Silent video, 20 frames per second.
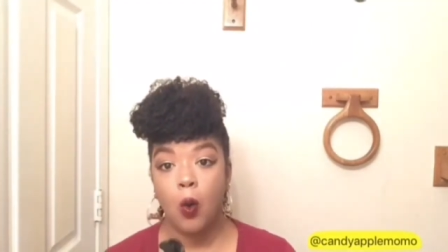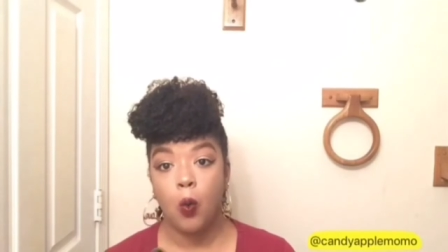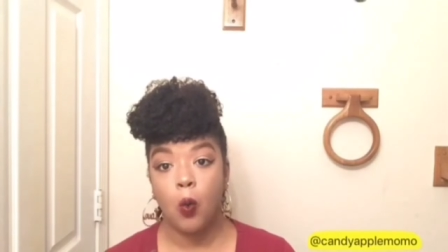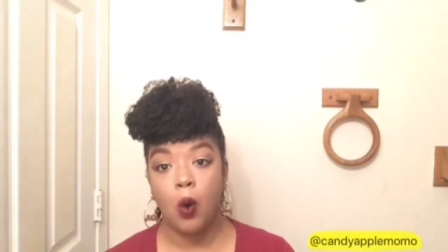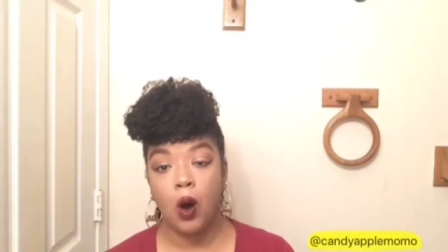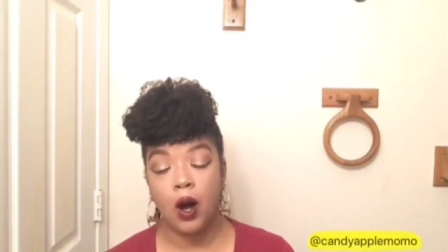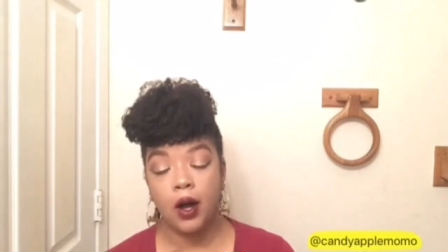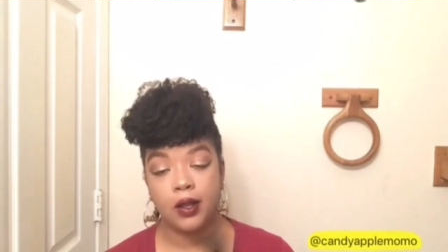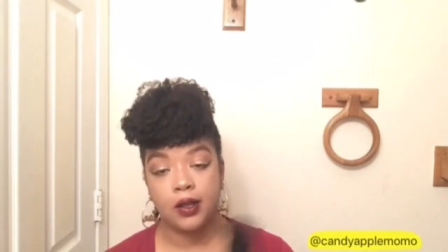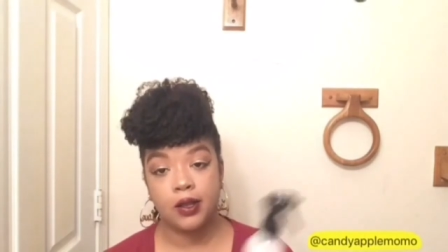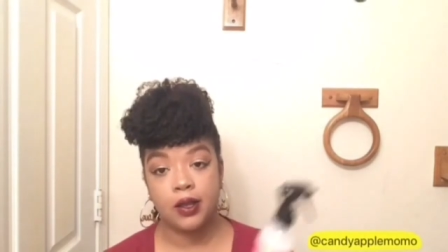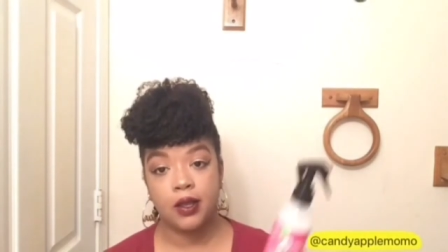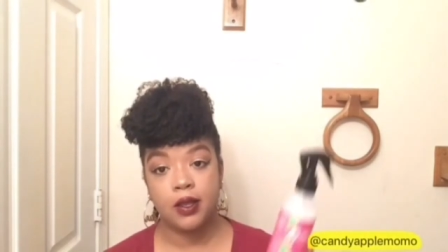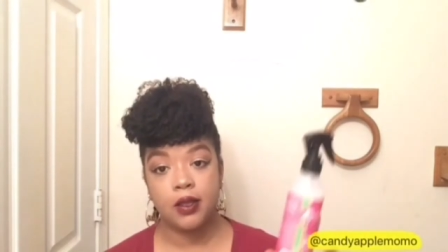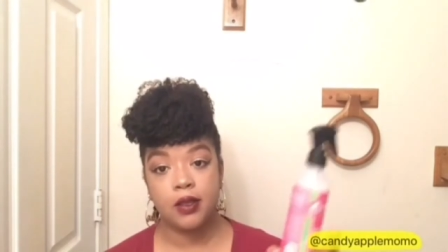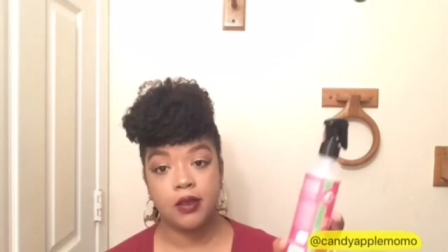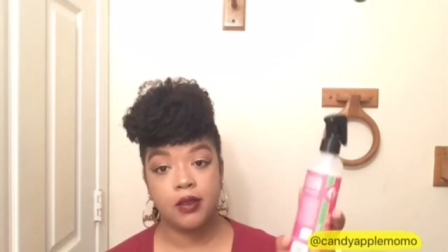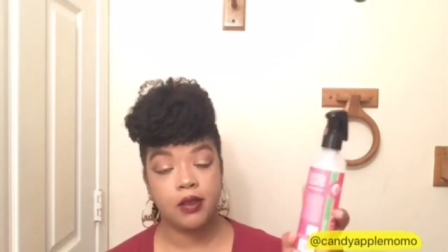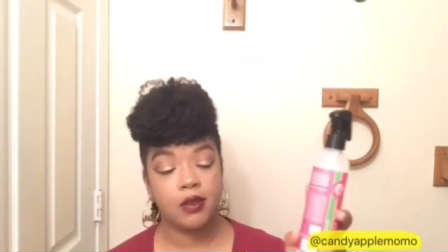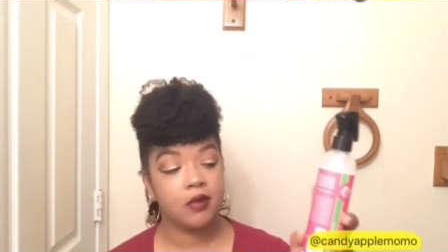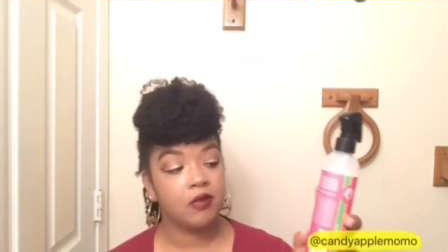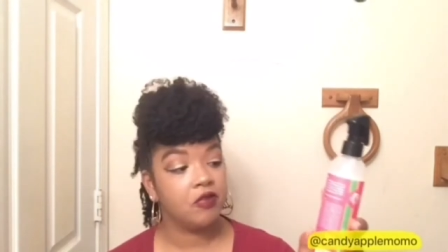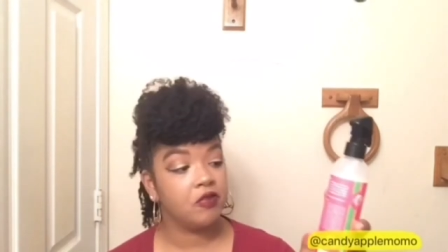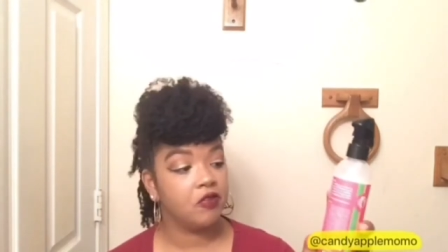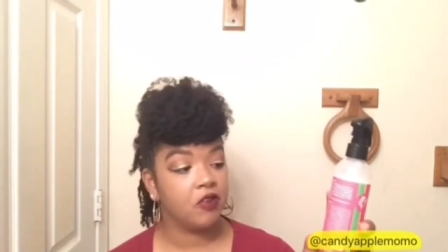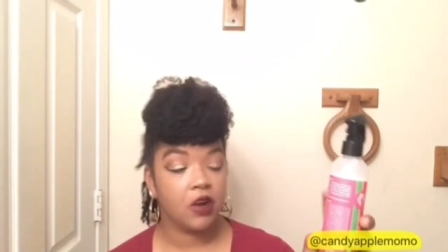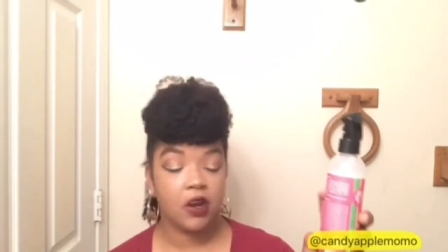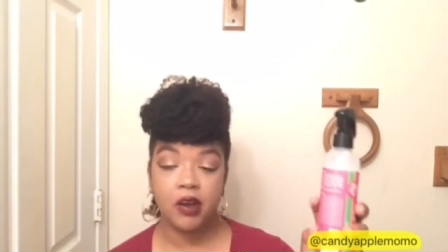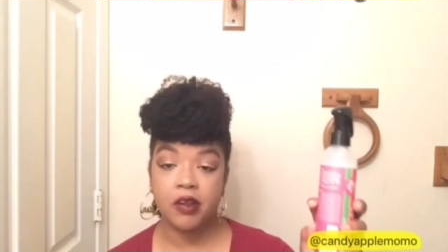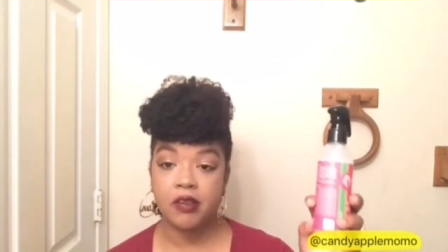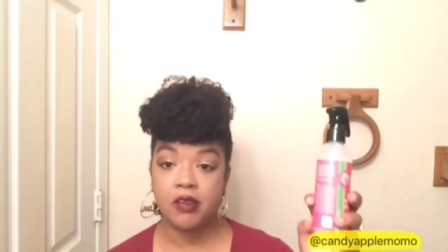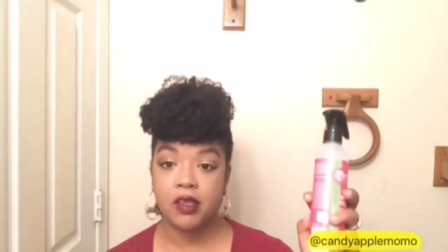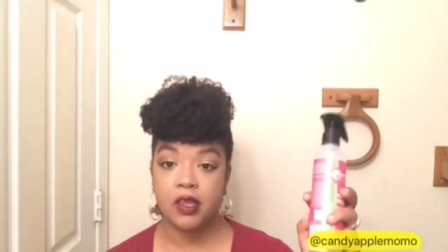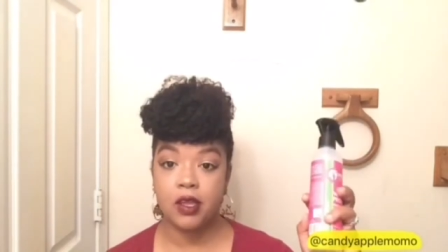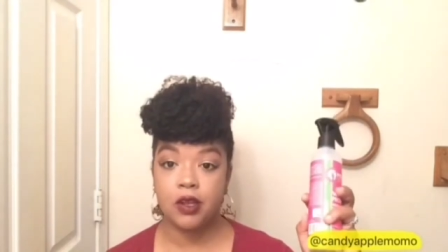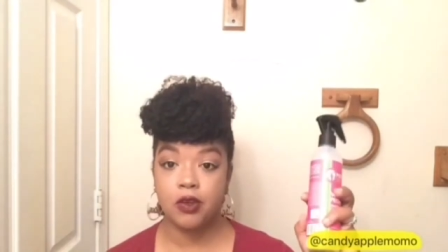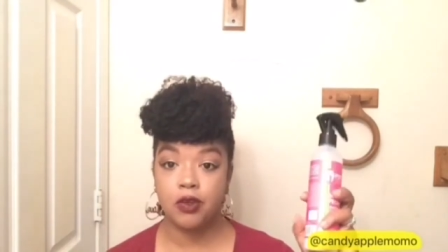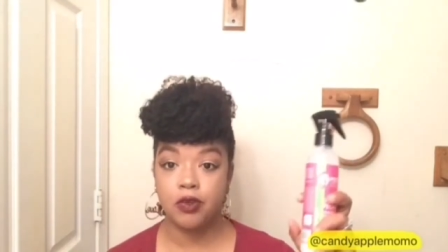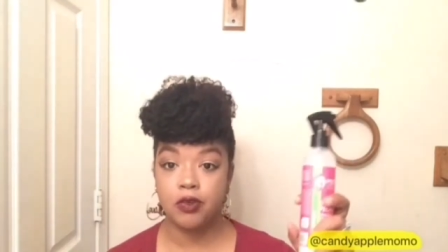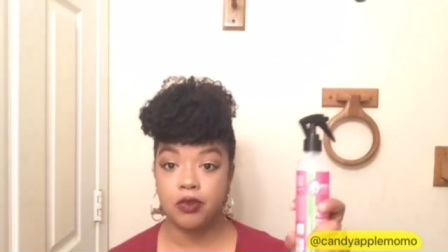water is the first
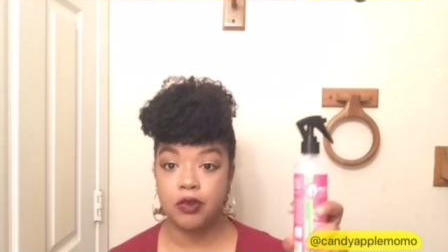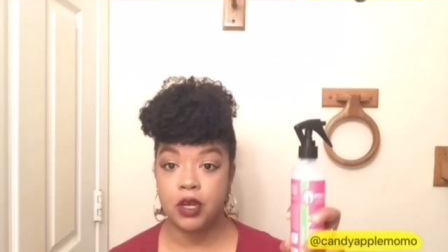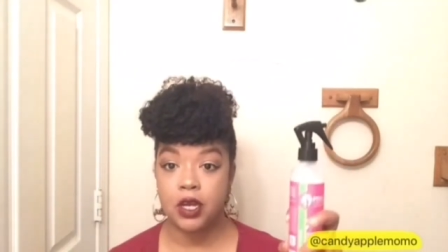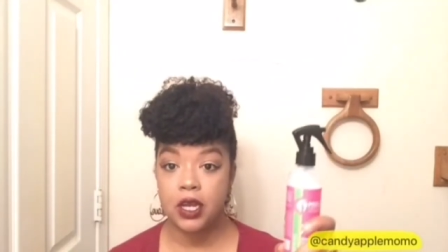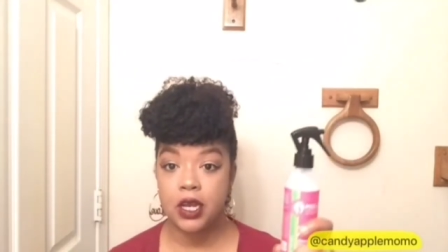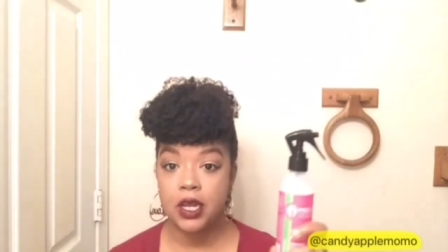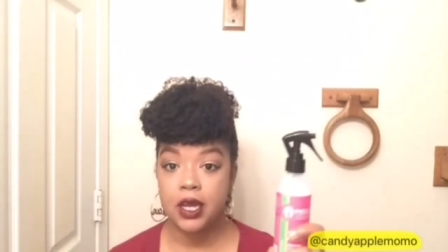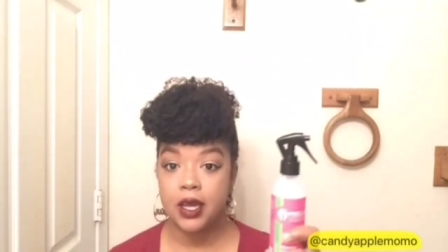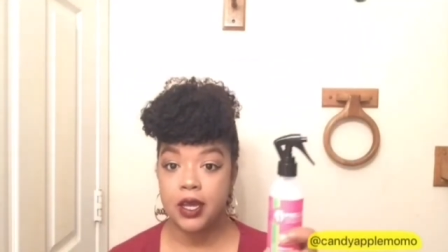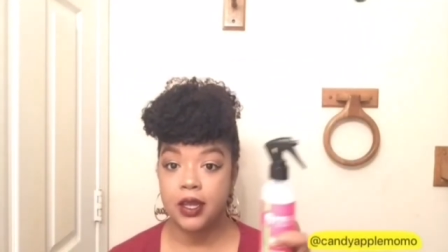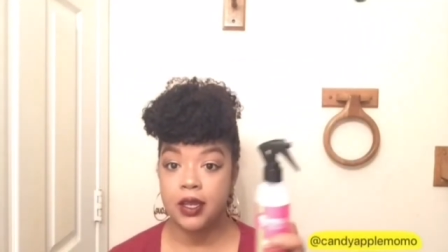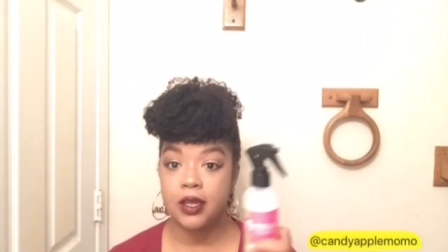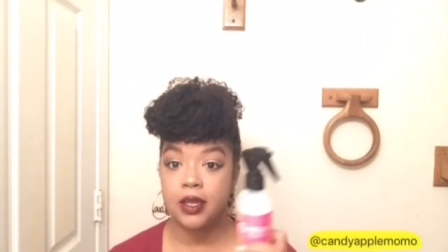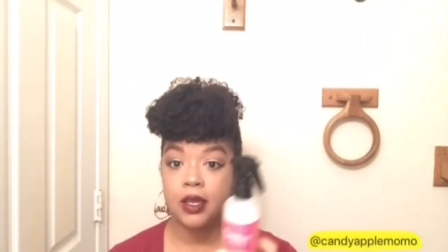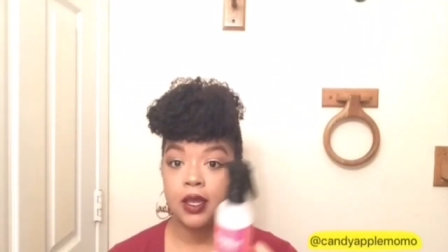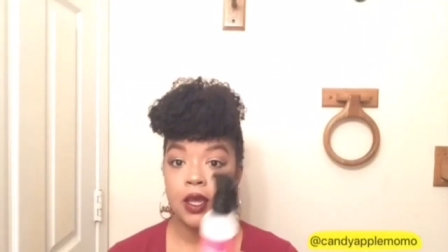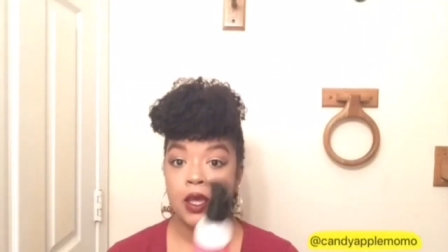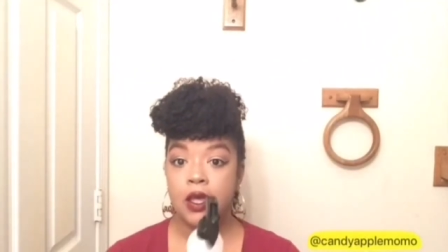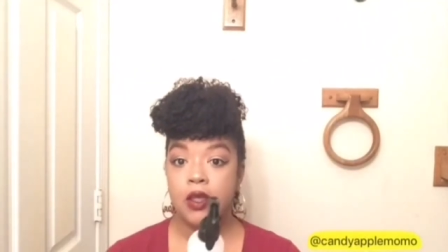ingredient